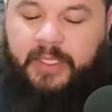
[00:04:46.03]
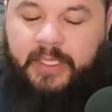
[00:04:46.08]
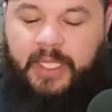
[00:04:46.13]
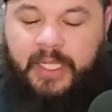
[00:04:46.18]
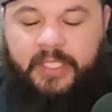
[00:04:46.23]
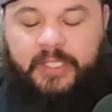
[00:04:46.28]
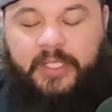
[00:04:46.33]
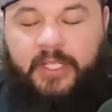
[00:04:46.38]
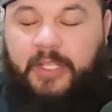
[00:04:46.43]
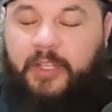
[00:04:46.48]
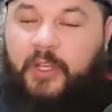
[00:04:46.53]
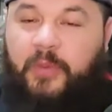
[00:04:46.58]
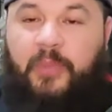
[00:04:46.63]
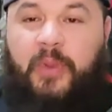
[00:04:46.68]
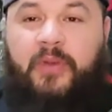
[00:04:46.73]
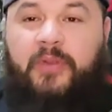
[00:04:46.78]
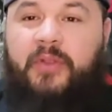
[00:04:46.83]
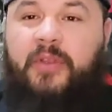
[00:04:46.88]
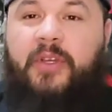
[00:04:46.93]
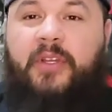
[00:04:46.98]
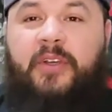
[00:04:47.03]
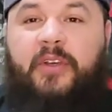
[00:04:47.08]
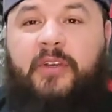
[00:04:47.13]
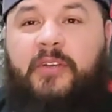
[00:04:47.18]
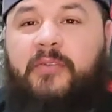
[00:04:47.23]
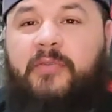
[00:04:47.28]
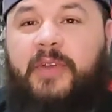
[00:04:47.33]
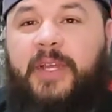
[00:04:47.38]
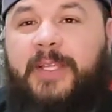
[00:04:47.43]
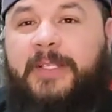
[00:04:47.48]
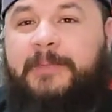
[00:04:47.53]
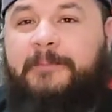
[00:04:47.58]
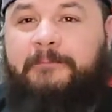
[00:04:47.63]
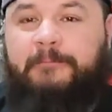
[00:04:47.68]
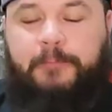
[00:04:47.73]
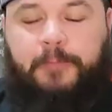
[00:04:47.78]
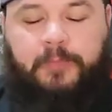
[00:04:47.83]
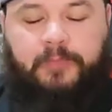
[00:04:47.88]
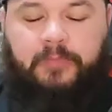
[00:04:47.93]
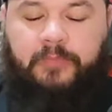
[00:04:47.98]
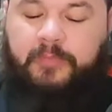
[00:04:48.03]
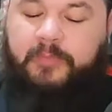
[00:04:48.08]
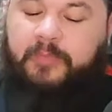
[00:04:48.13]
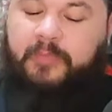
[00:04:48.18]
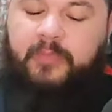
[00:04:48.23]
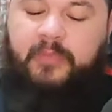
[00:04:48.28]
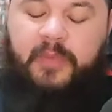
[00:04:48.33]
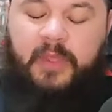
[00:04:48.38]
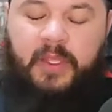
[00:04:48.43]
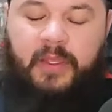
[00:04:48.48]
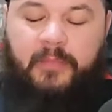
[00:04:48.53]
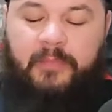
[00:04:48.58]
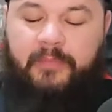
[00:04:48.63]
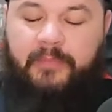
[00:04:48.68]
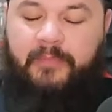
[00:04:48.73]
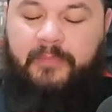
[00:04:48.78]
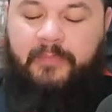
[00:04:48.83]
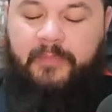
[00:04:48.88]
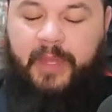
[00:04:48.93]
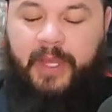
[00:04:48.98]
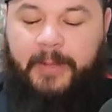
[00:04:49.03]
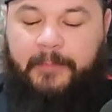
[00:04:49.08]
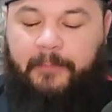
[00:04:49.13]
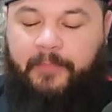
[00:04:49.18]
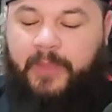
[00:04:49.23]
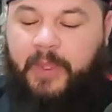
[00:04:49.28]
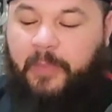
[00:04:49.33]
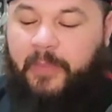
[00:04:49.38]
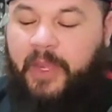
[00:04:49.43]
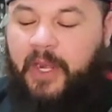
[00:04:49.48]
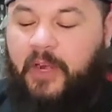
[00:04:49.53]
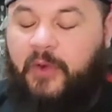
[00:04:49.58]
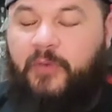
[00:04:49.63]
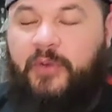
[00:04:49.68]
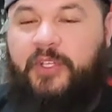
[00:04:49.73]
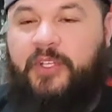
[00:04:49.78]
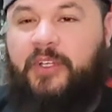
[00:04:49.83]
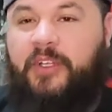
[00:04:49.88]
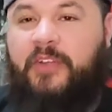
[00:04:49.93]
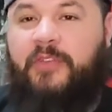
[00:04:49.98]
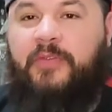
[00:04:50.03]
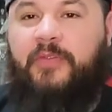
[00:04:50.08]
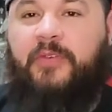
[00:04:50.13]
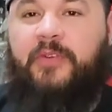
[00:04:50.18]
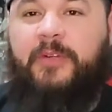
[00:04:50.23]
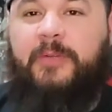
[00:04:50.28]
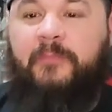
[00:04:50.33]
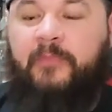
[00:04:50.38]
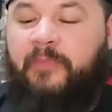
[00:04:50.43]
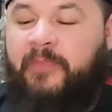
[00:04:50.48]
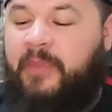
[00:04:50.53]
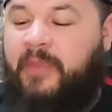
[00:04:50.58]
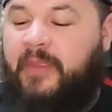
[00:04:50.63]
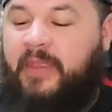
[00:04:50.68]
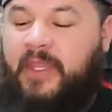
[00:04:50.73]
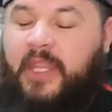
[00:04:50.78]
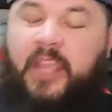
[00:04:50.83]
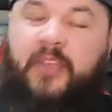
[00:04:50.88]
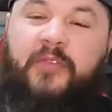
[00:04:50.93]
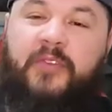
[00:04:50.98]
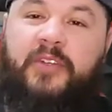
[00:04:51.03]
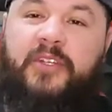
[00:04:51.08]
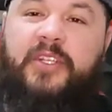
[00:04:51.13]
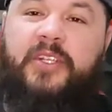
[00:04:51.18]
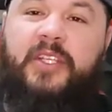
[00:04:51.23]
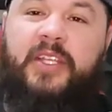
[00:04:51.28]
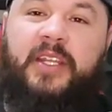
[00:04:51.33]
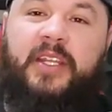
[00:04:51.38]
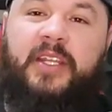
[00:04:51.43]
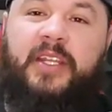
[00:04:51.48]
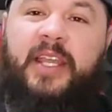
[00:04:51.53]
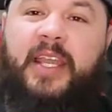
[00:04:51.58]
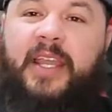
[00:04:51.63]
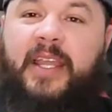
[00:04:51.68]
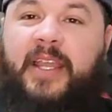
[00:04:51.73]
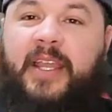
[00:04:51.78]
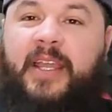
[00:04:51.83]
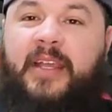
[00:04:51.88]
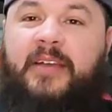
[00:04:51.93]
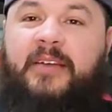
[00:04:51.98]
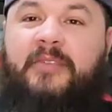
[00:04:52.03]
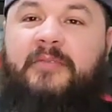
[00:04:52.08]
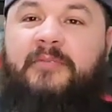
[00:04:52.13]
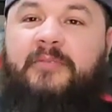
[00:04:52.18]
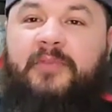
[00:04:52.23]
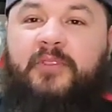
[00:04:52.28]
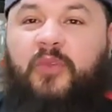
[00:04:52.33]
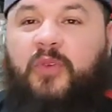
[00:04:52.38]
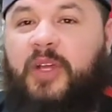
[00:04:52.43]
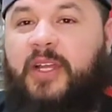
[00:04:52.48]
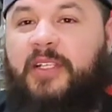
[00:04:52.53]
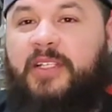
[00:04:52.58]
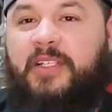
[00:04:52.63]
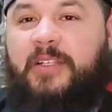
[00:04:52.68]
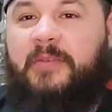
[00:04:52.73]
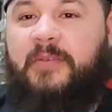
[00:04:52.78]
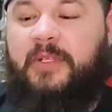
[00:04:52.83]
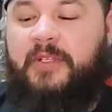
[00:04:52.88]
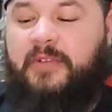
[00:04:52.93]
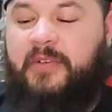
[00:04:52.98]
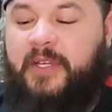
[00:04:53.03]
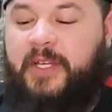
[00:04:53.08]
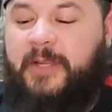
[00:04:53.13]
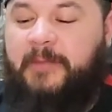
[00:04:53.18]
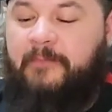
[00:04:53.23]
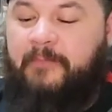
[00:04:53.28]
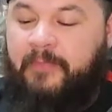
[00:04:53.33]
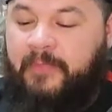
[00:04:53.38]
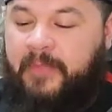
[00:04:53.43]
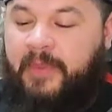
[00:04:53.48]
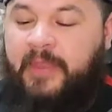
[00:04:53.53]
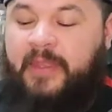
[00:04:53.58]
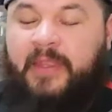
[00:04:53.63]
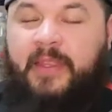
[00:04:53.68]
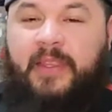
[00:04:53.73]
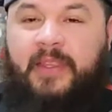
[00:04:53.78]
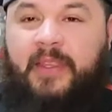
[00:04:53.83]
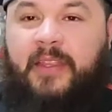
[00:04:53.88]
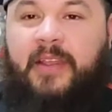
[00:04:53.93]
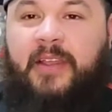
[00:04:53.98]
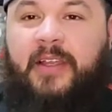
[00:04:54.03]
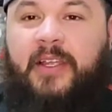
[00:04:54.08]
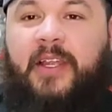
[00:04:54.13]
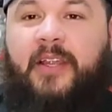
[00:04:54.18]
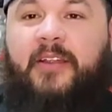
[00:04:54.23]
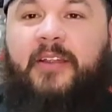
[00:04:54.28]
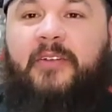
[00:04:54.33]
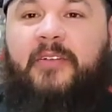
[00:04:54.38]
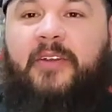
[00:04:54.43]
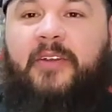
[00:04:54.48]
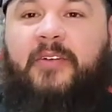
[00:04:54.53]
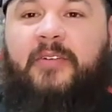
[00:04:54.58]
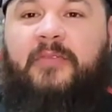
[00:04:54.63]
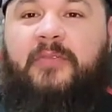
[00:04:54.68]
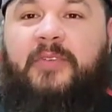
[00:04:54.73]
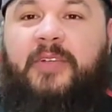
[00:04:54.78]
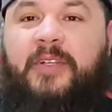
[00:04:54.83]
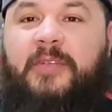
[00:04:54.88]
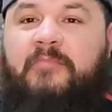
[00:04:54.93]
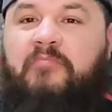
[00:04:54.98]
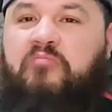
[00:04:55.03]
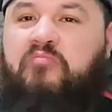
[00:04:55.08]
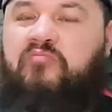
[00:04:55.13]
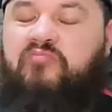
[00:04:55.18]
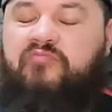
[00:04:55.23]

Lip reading: that's good. They're both good in their own ways, but depending on what you're looking for, like if you're just going to hang out, you want something to drink, the Hungarian oak one,